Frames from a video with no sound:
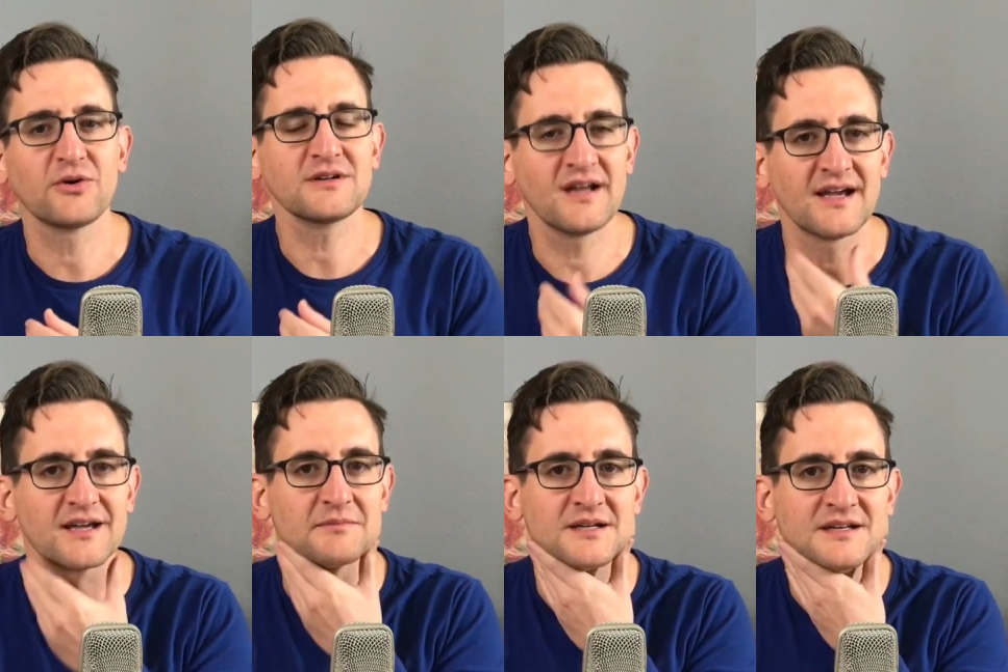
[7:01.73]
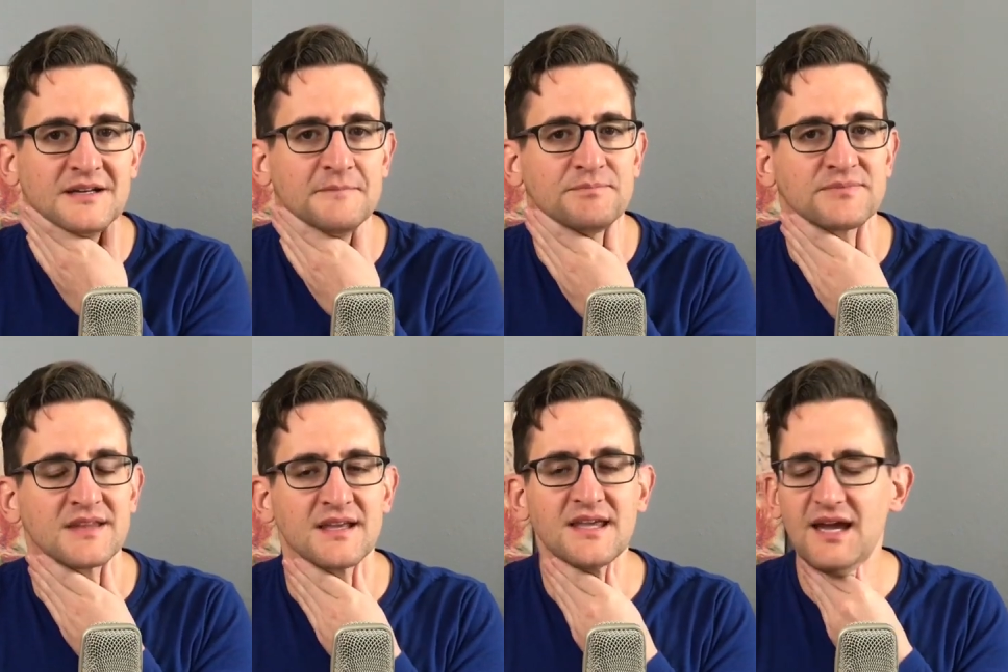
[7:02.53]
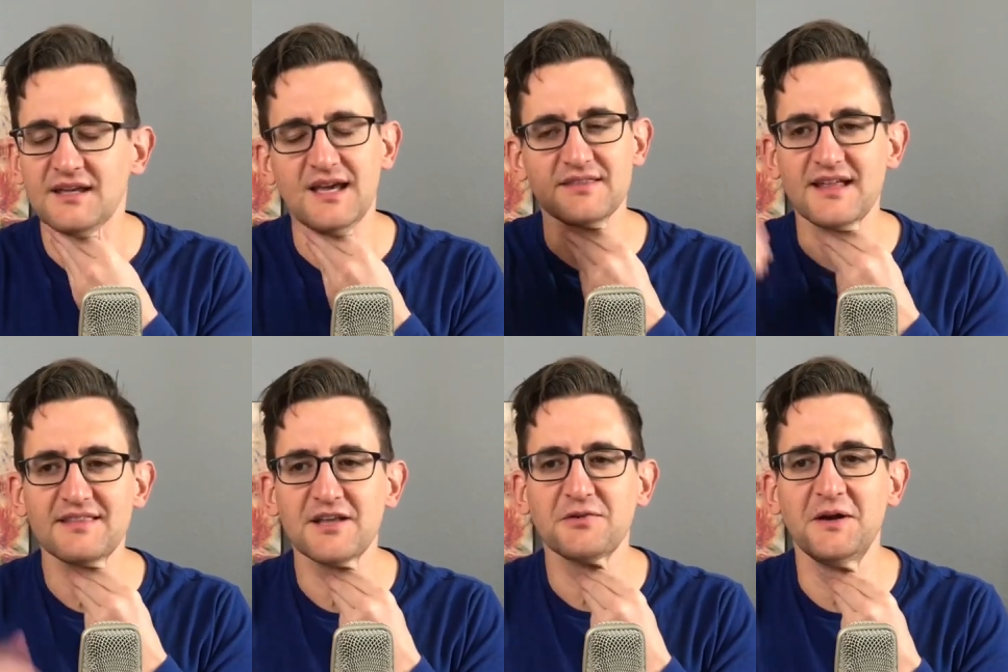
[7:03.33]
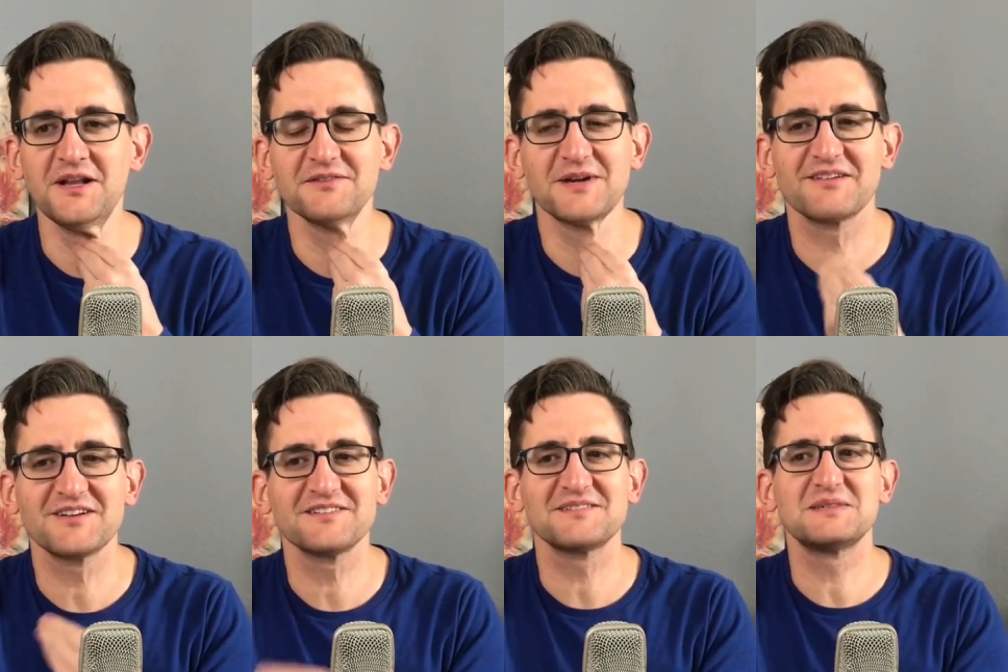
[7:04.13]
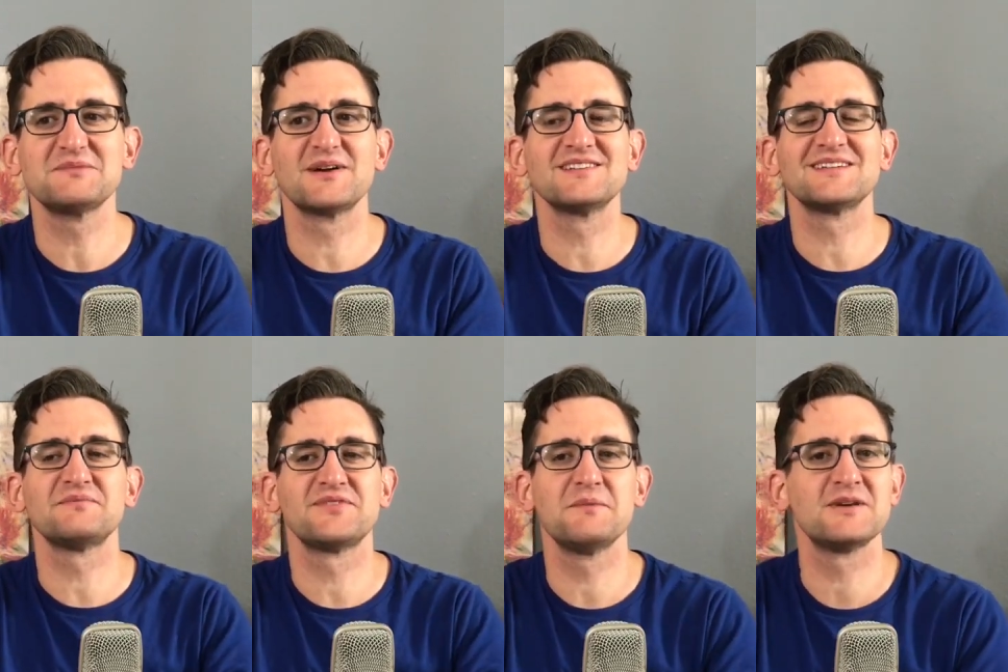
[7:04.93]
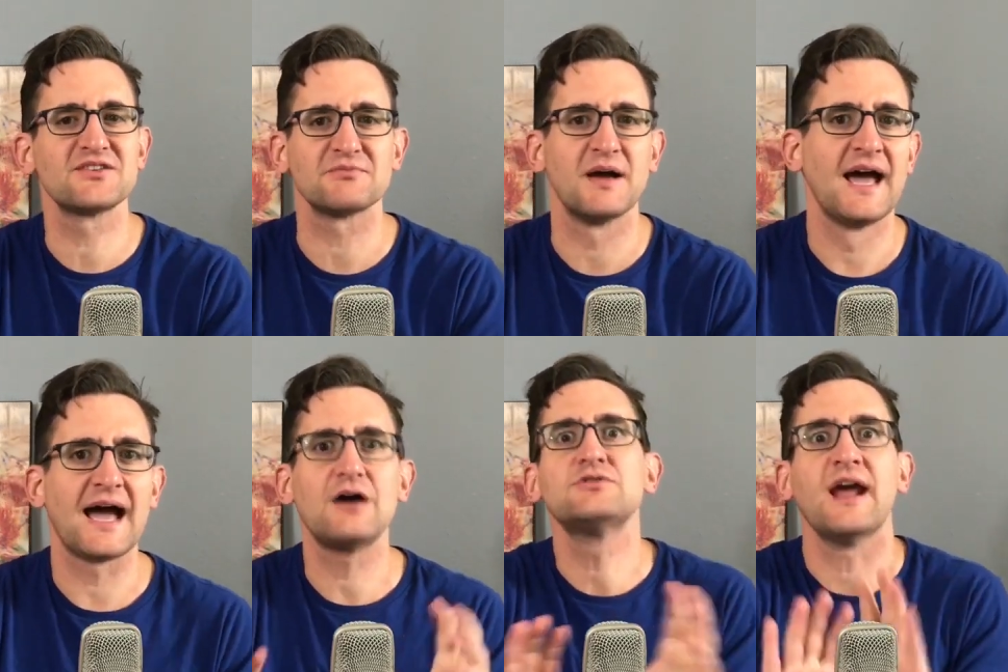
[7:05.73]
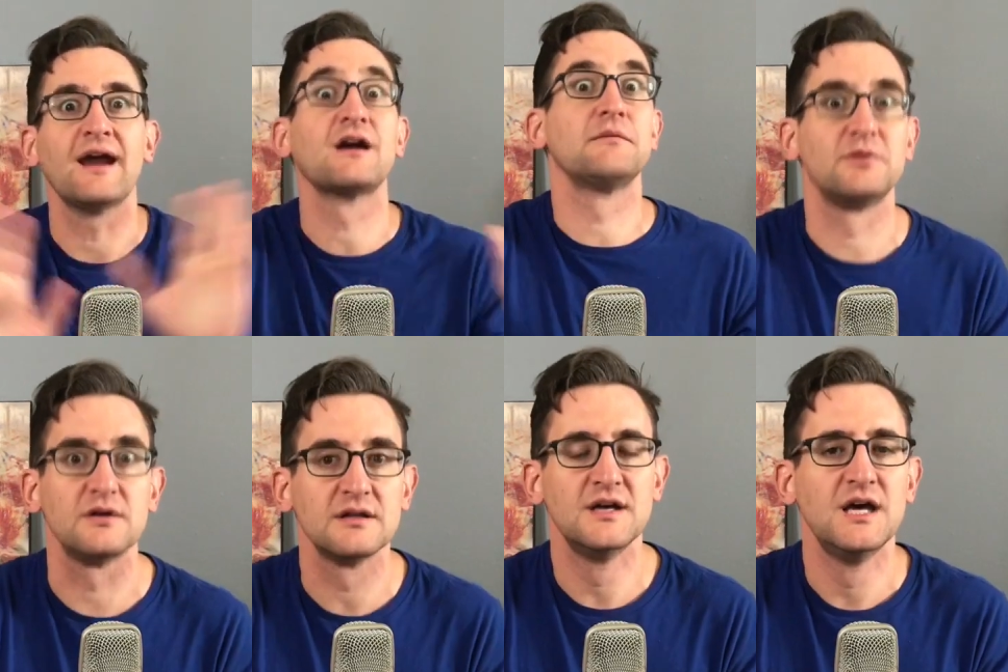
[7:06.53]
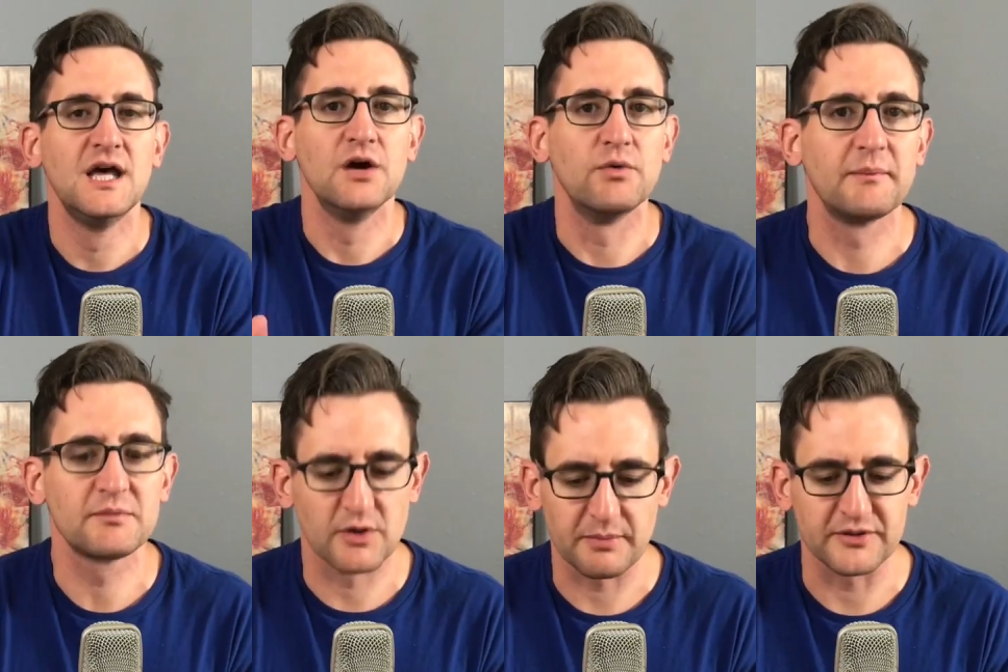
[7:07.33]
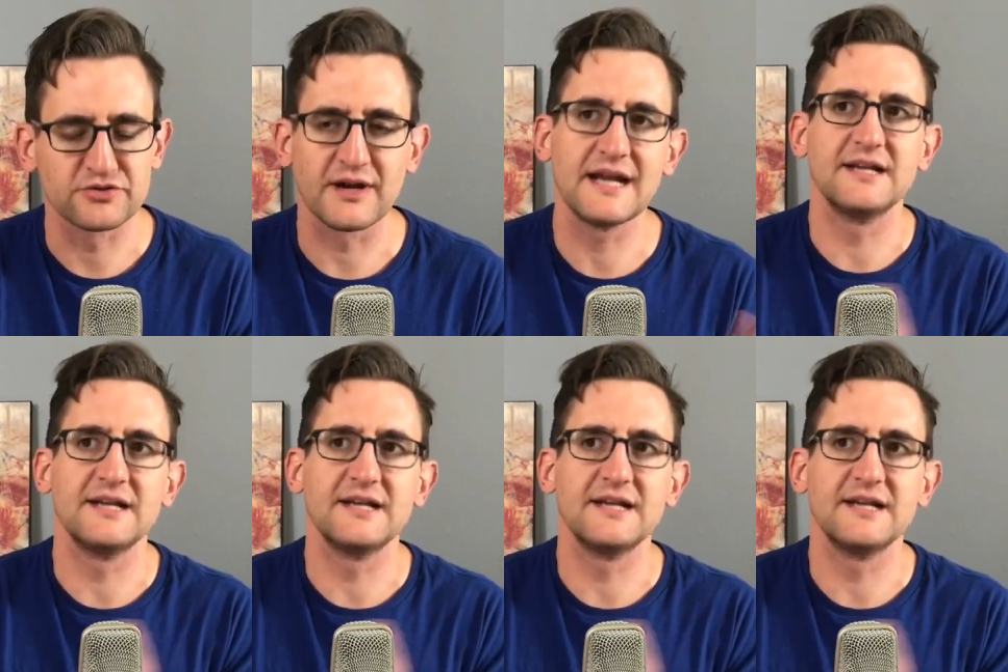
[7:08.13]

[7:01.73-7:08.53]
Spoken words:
time? Yeah, that's whenever somebody brings up feminism, how terrible women were portrayed.